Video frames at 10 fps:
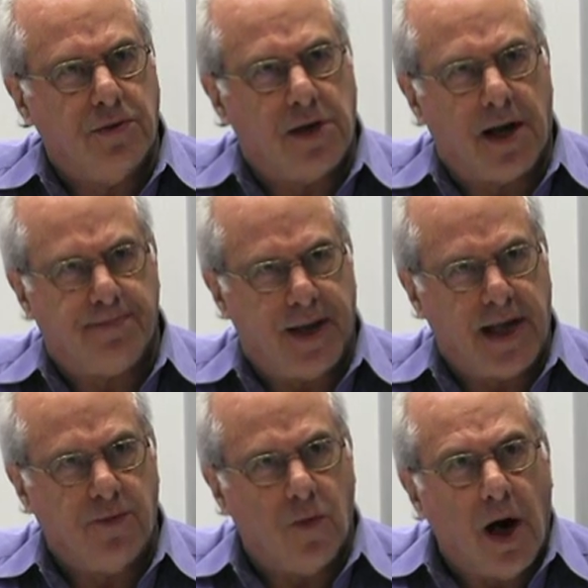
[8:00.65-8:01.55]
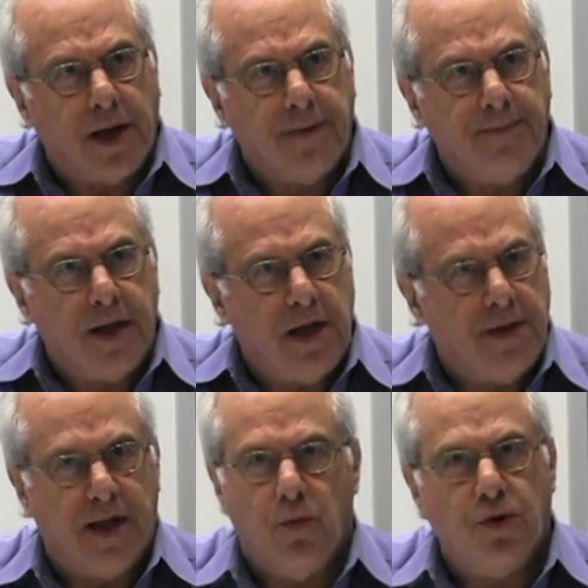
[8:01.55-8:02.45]
who got paid what,
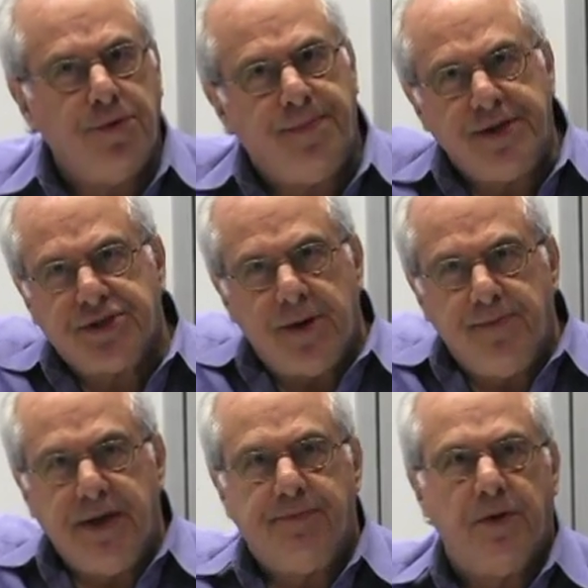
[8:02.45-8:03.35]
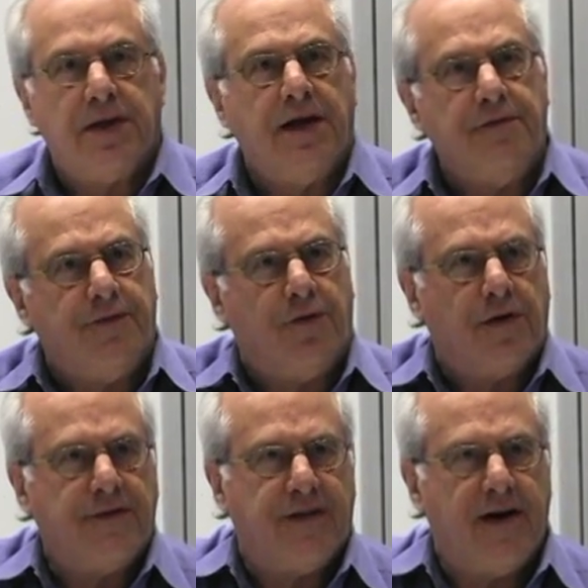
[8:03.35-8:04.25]
there wouldn't be some people getting
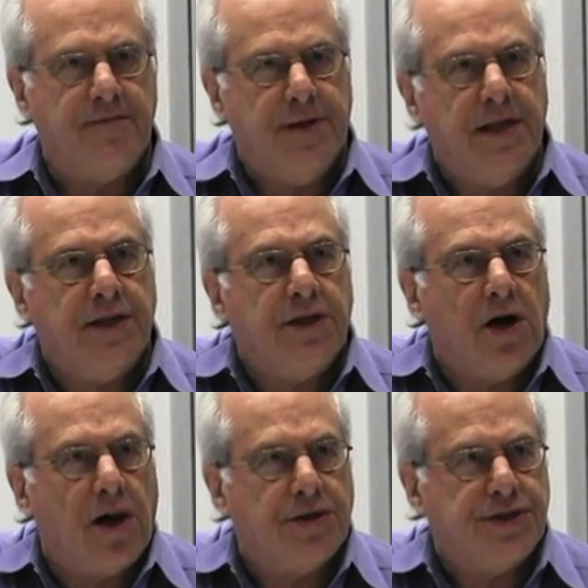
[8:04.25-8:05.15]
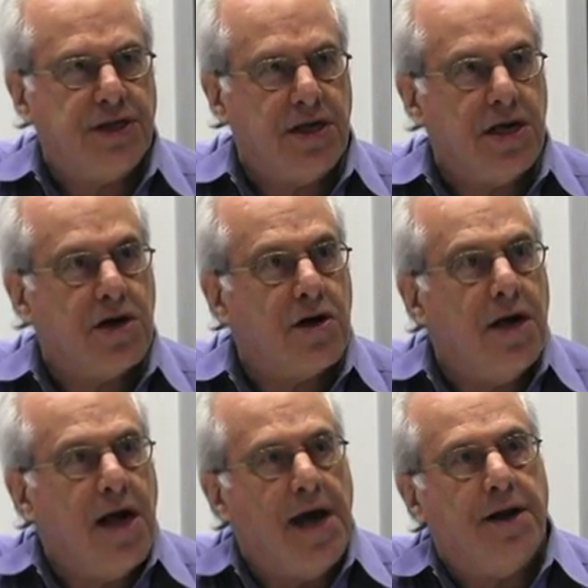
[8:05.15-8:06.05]
$45 million a year
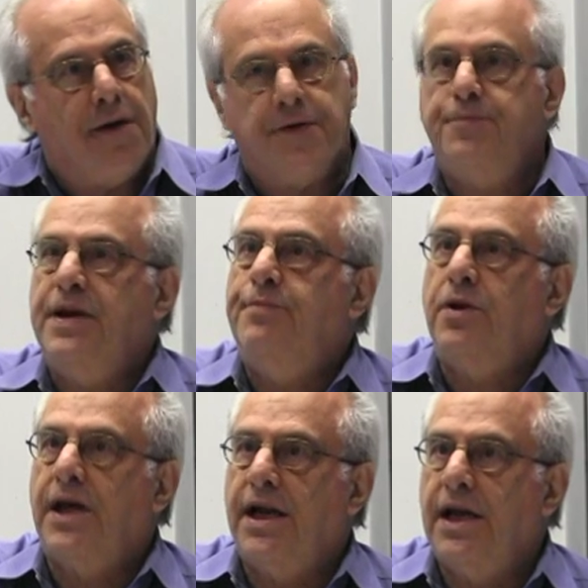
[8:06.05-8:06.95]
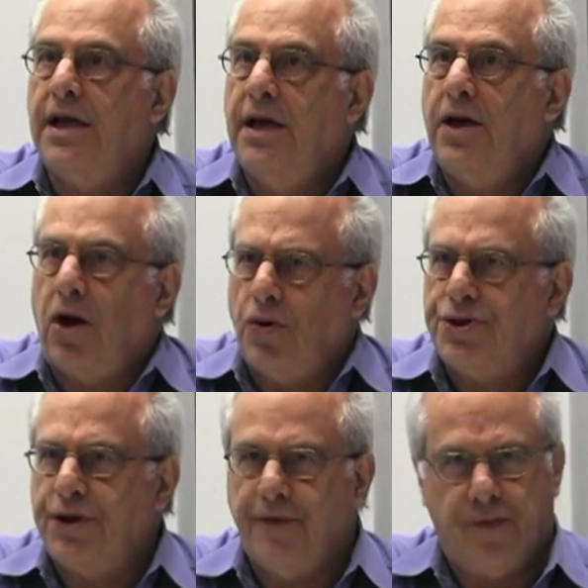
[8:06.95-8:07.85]
and other people getting
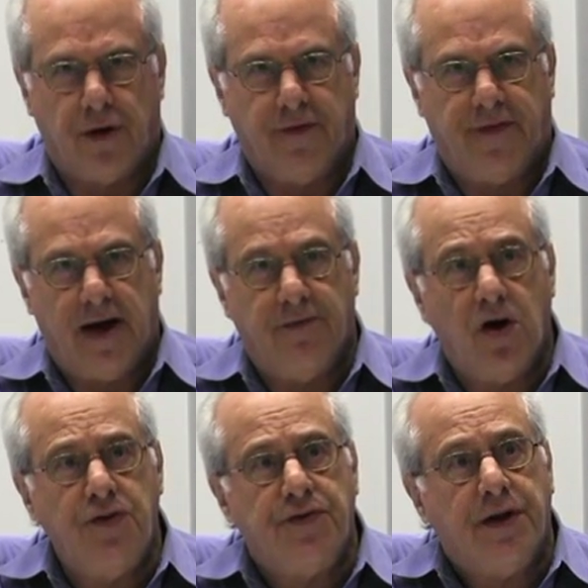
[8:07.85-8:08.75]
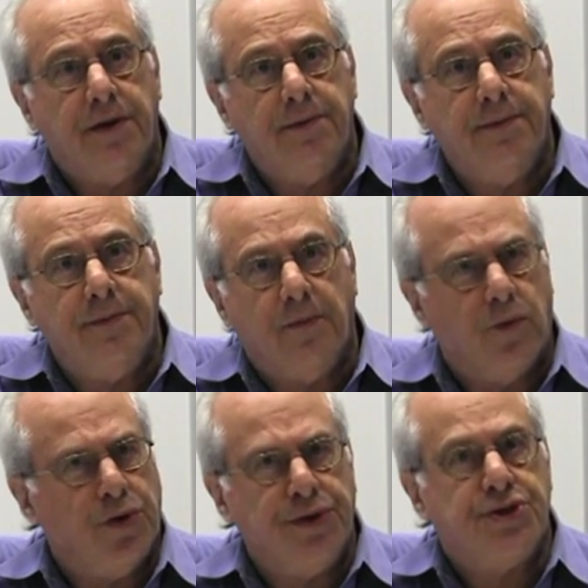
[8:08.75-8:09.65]
closer to $4,500. We
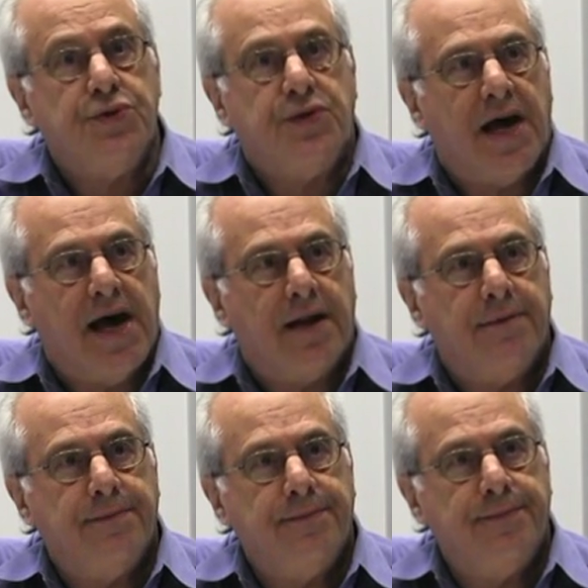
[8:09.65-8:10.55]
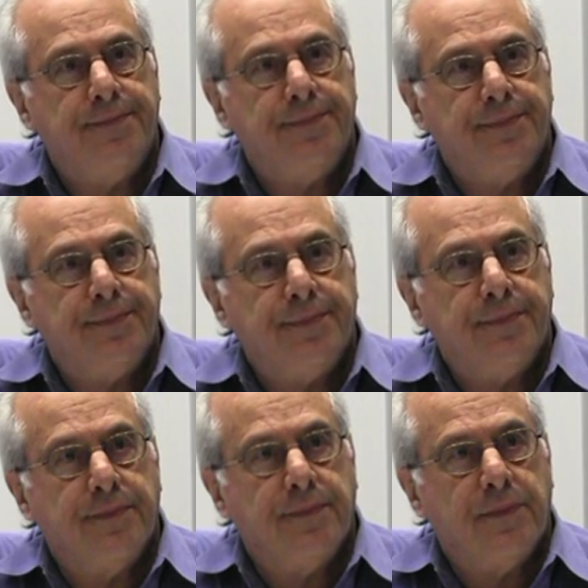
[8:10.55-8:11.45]
wouldn't do that.
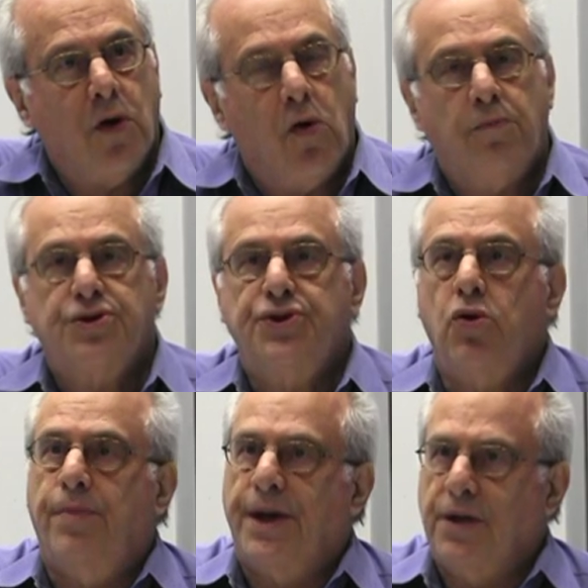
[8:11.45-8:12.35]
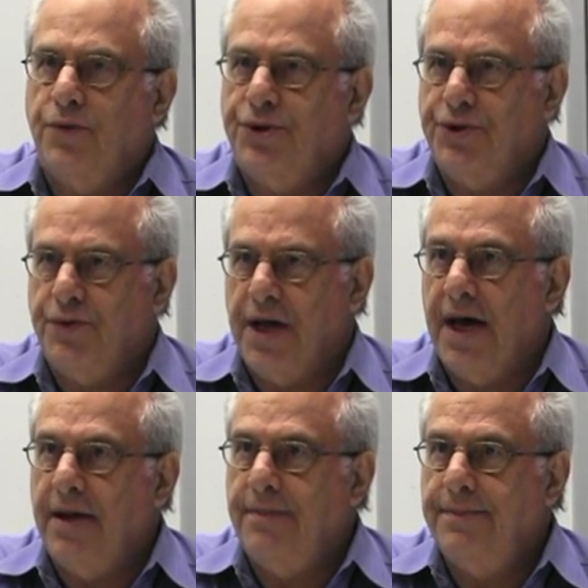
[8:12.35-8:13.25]
Almost nobody would do
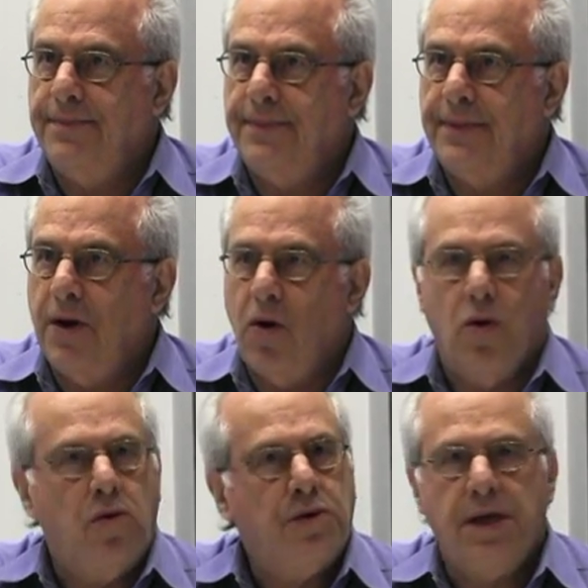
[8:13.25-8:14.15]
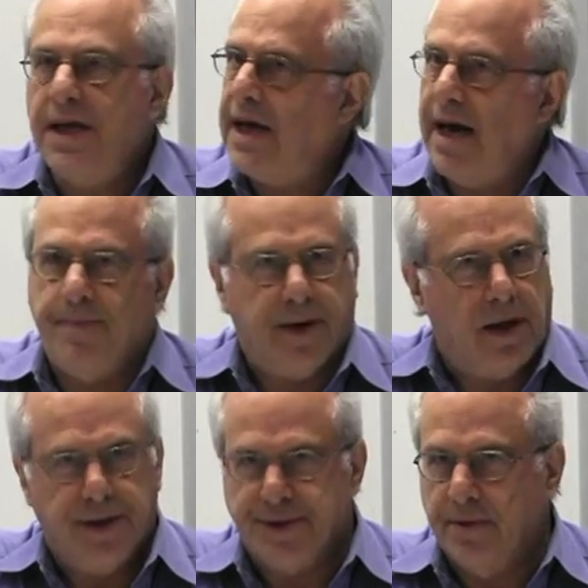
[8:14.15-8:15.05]
that. Only
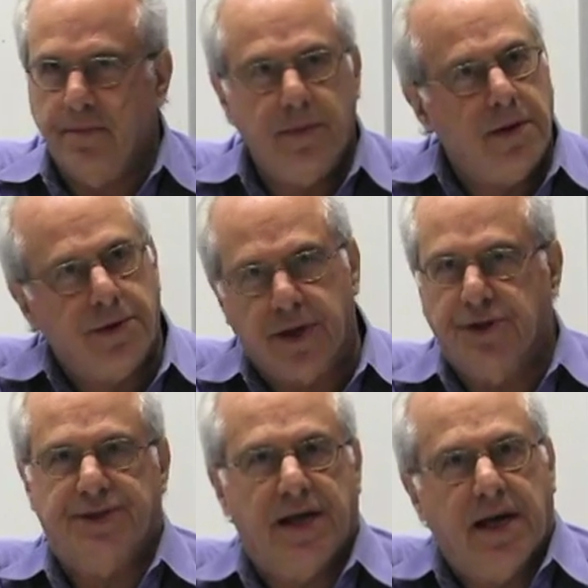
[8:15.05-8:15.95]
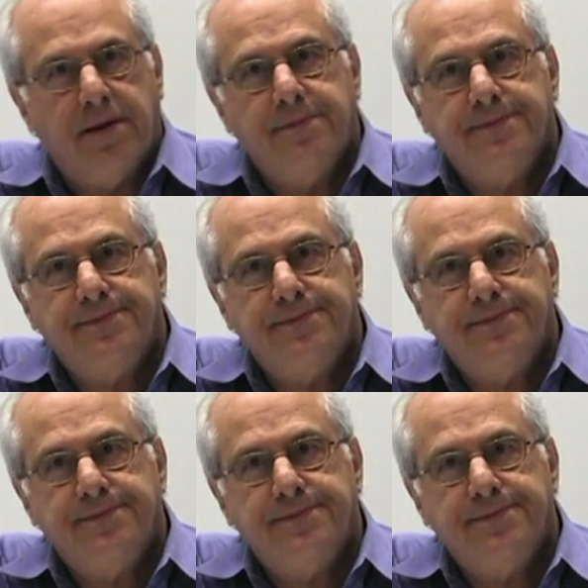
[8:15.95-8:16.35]
capitalism does that.